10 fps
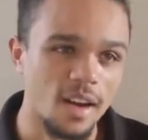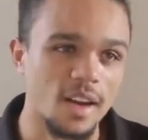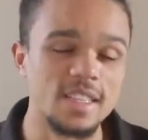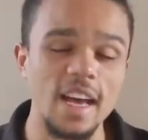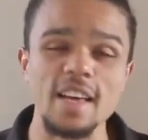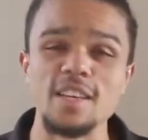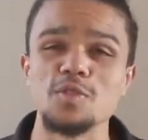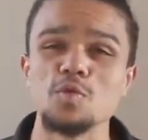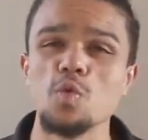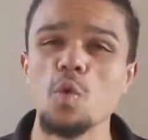because that
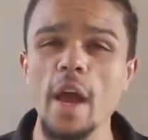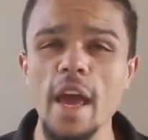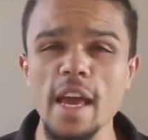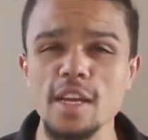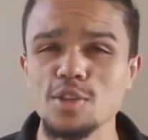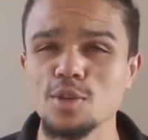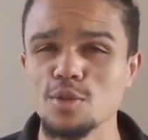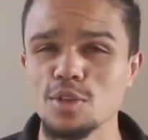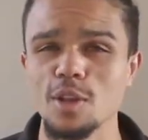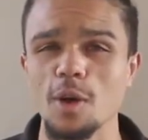is way
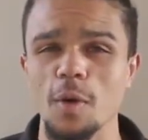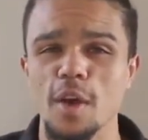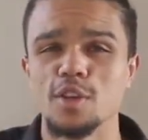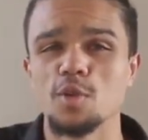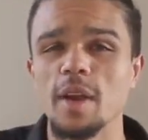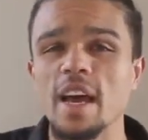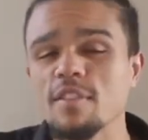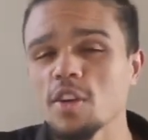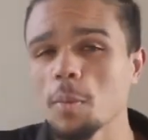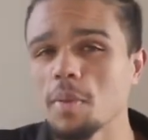too slow. So
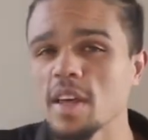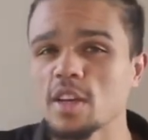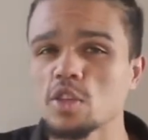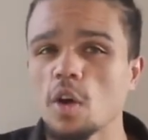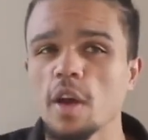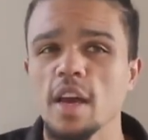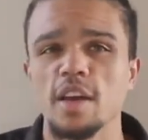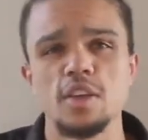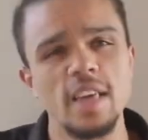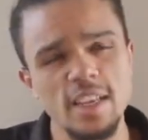whenever you're playing a song,
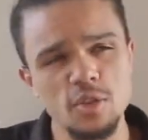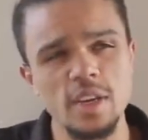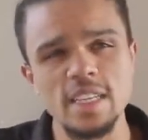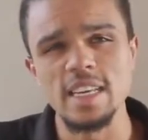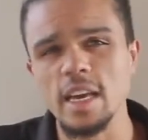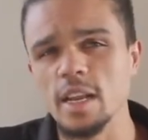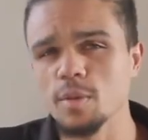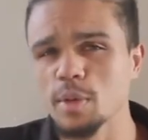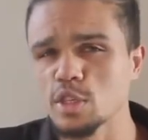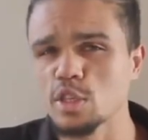yes, you take it a
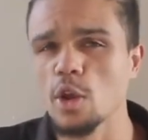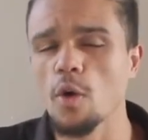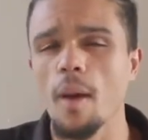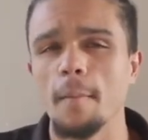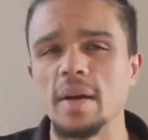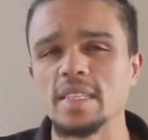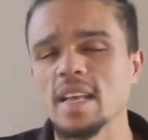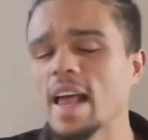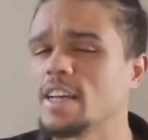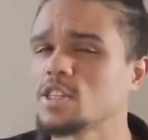little bit slow, but it
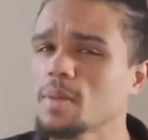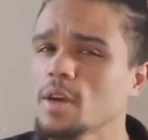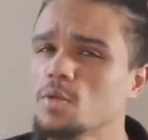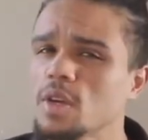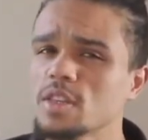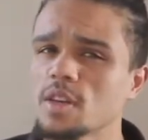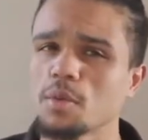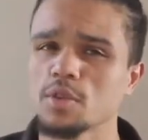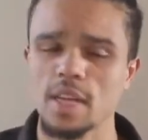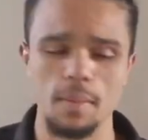still has to be a
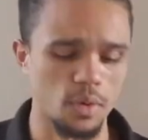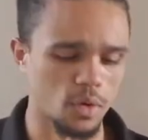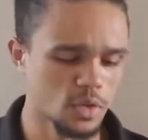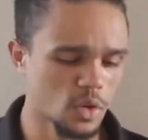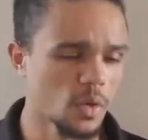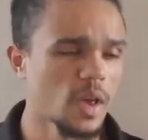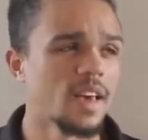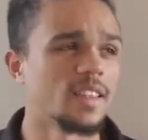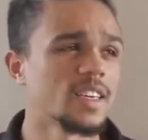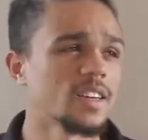reasonable tempo. So
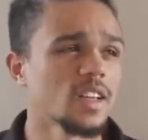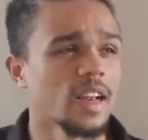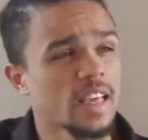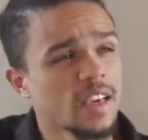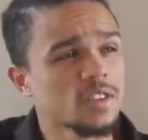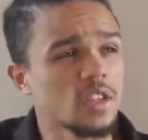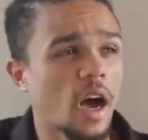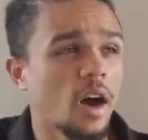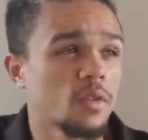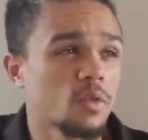here's
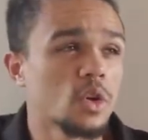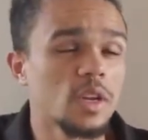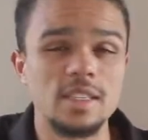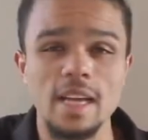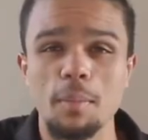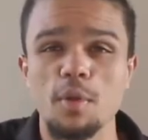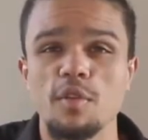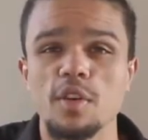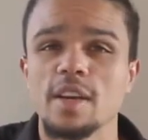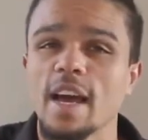a good example
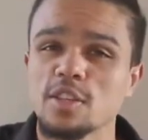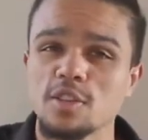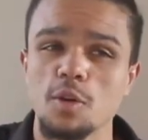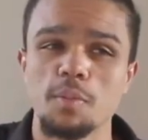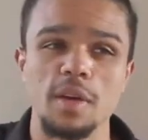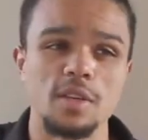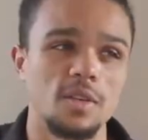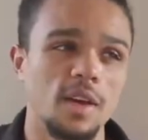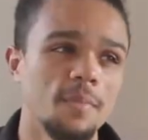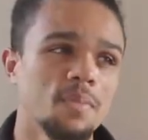of a nice slow pace,
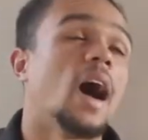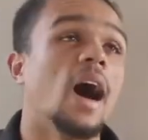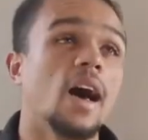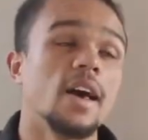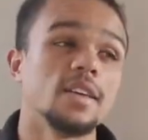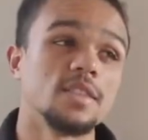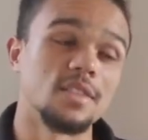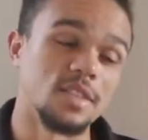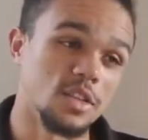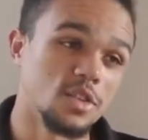okay? I
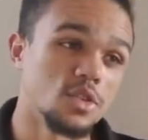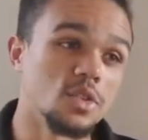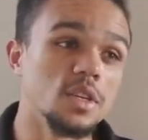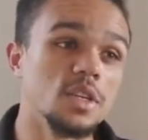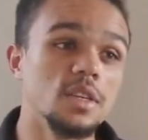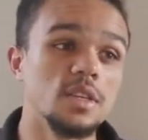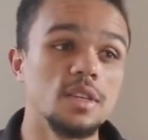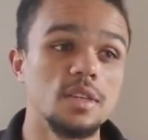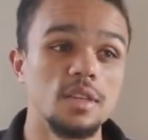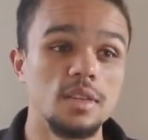see
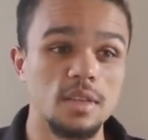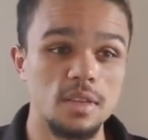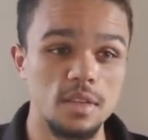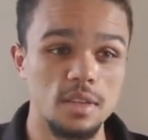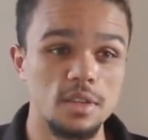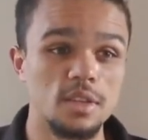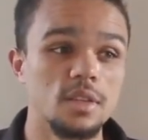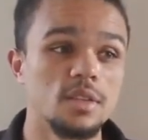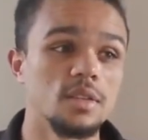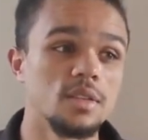trees
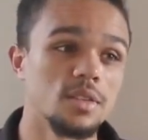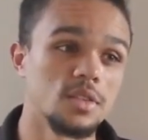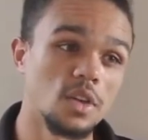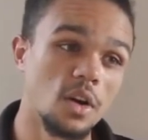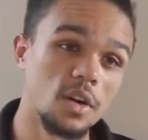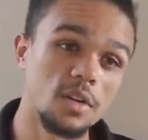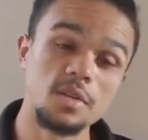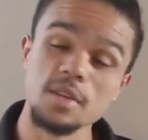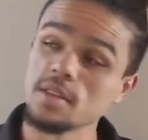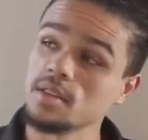are
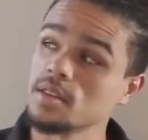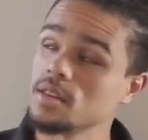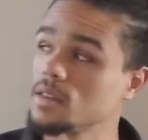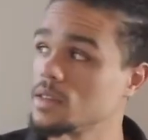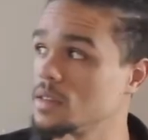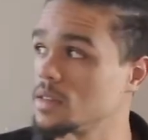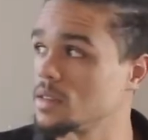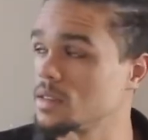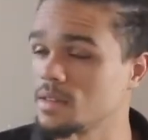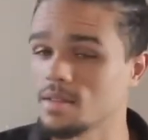green,